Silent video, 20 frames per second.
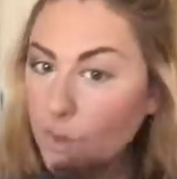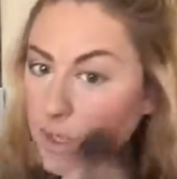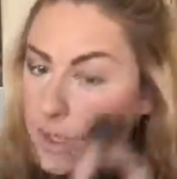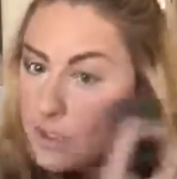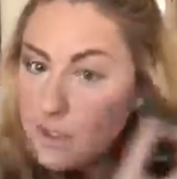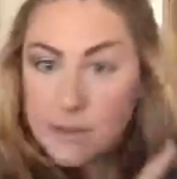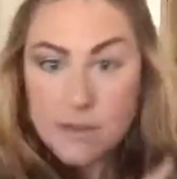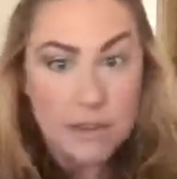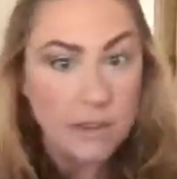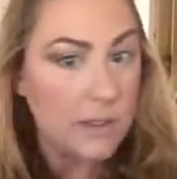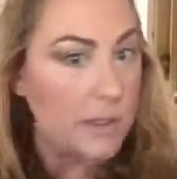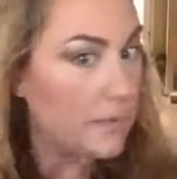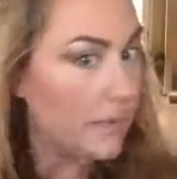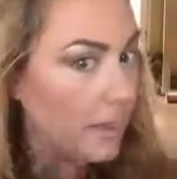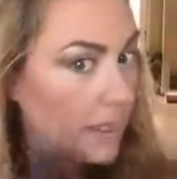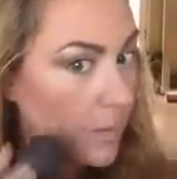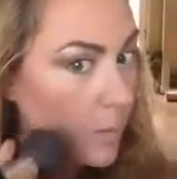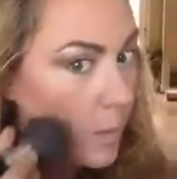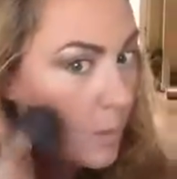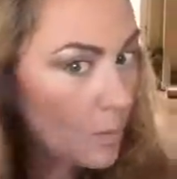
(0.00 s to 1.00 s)
and it just looks
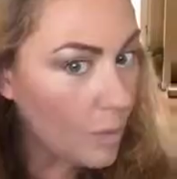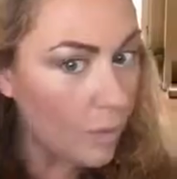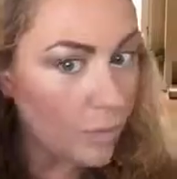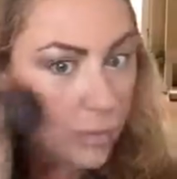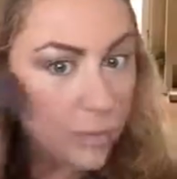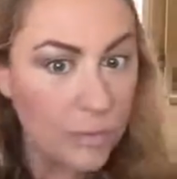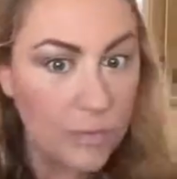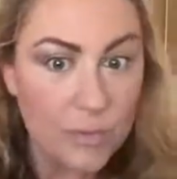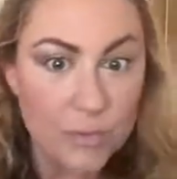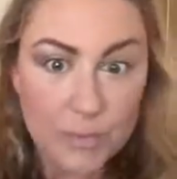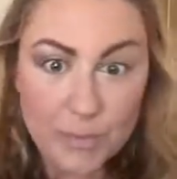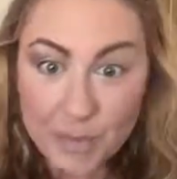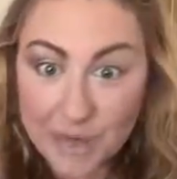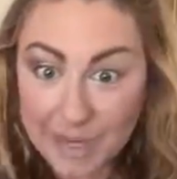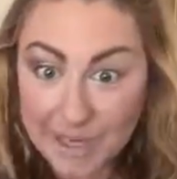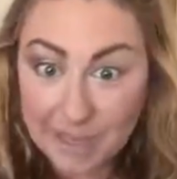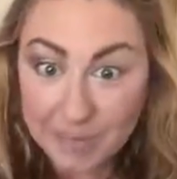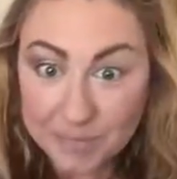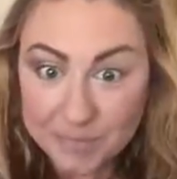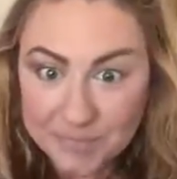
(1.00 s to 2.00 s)
really
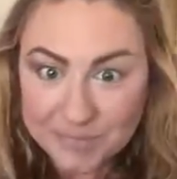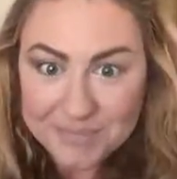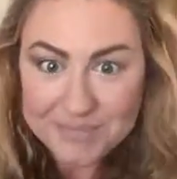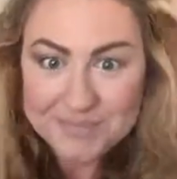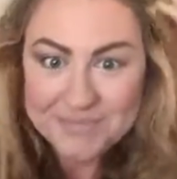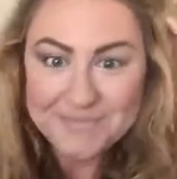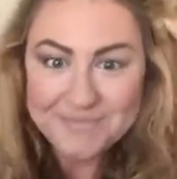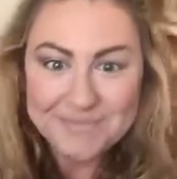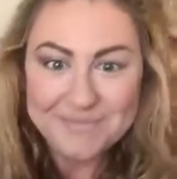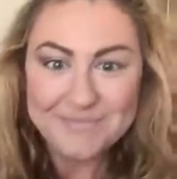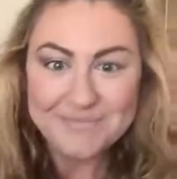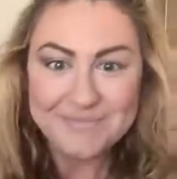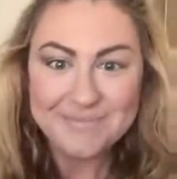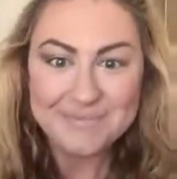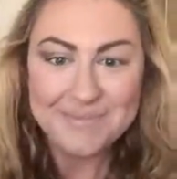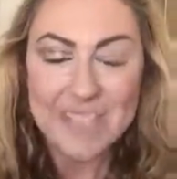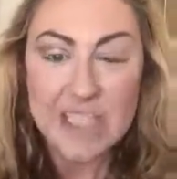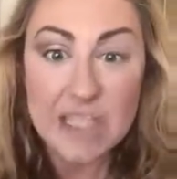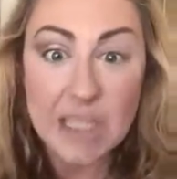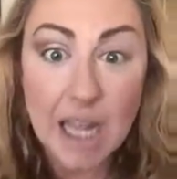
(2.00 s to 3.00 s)
pretty.
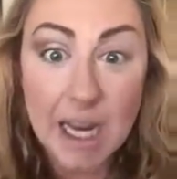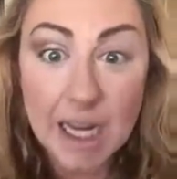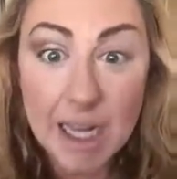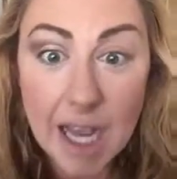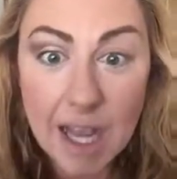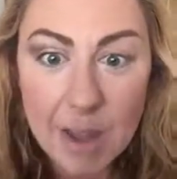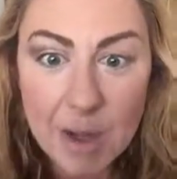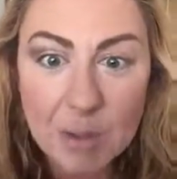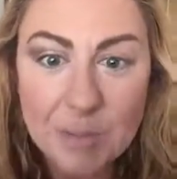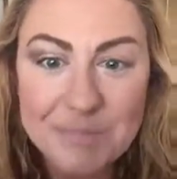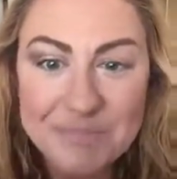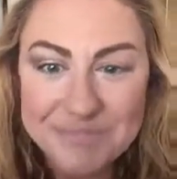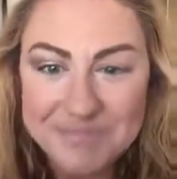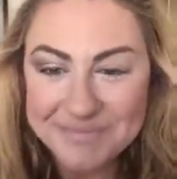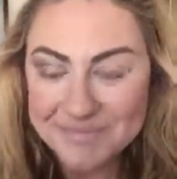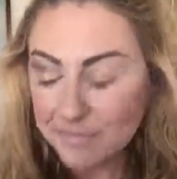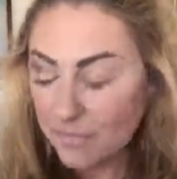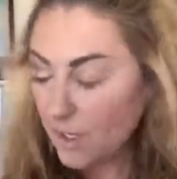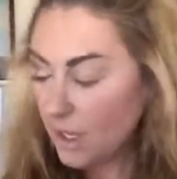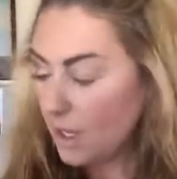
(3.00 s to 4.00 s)
There's a lot of color.
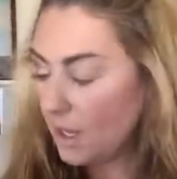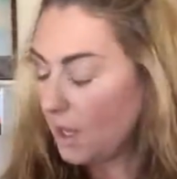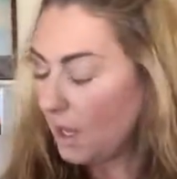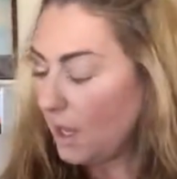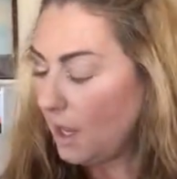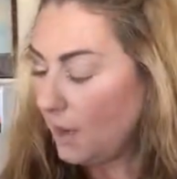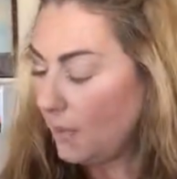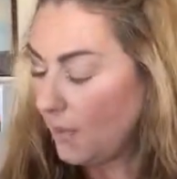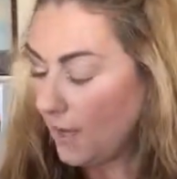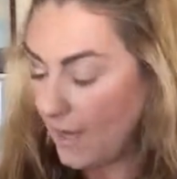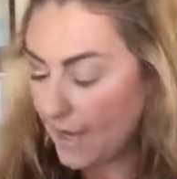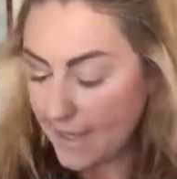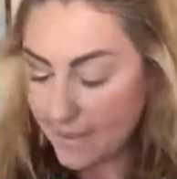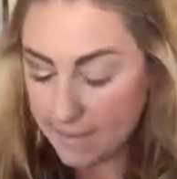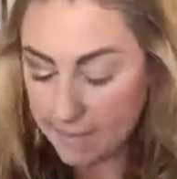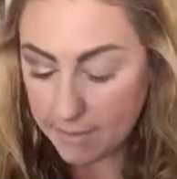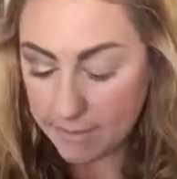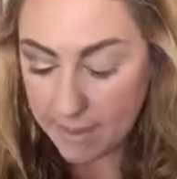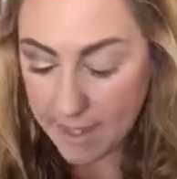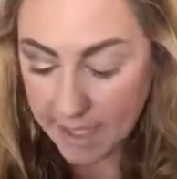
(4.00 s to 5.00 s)
Okay,
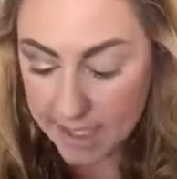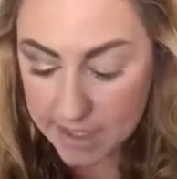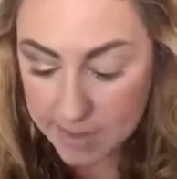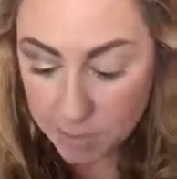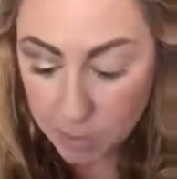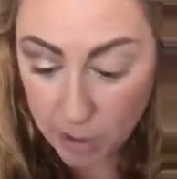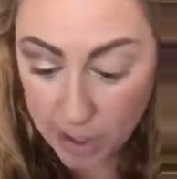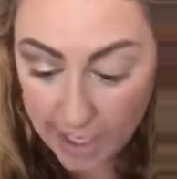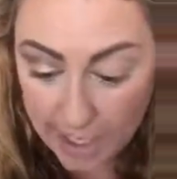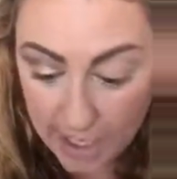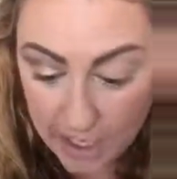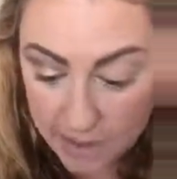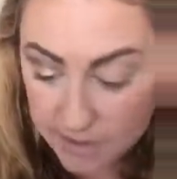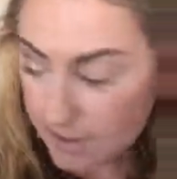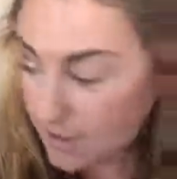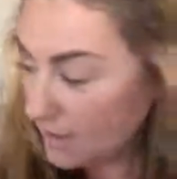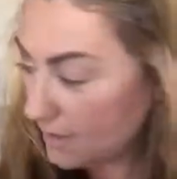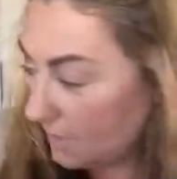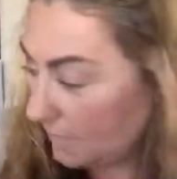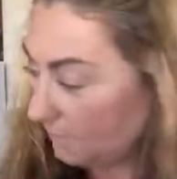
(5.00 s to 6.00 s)
next,
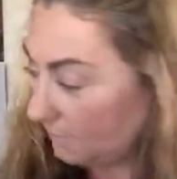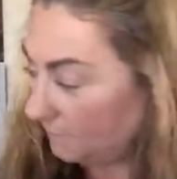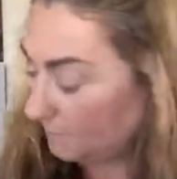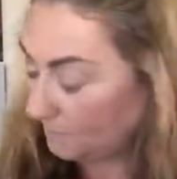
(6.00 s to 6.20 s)
brows.